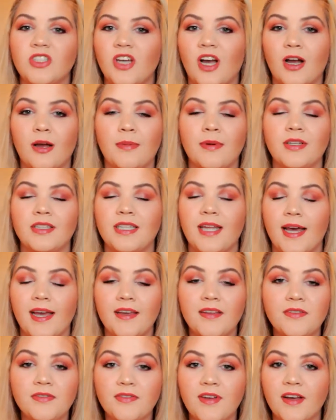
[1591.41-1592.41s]
talk about
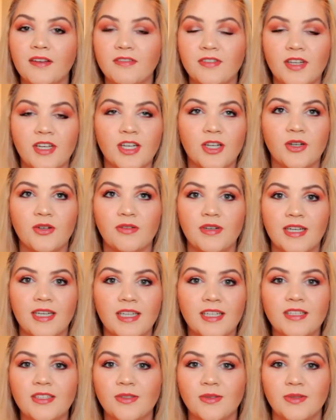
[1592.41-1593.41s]
life, have a
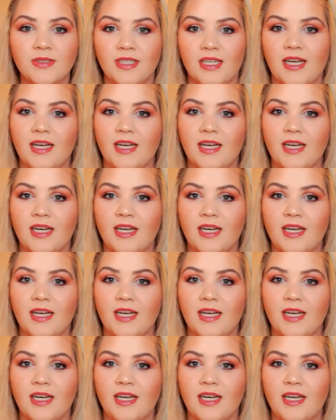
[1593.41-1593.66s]
grand old